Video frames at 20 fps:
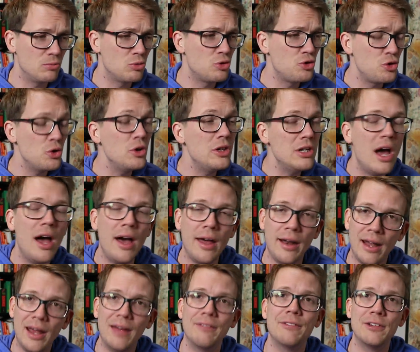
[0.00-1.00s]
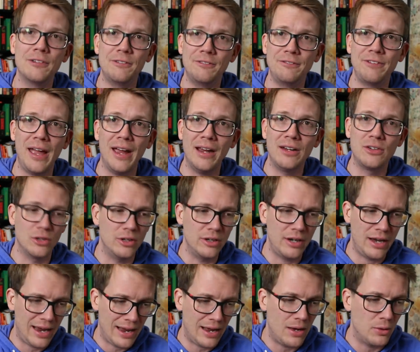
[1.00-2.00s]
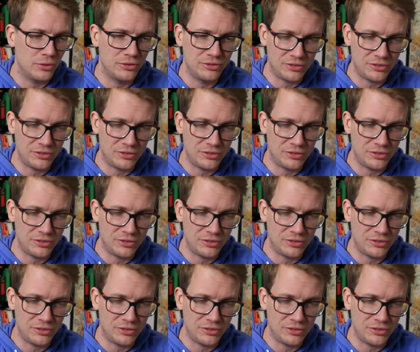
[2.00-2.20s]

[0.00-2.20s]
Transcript: should not have an effect on how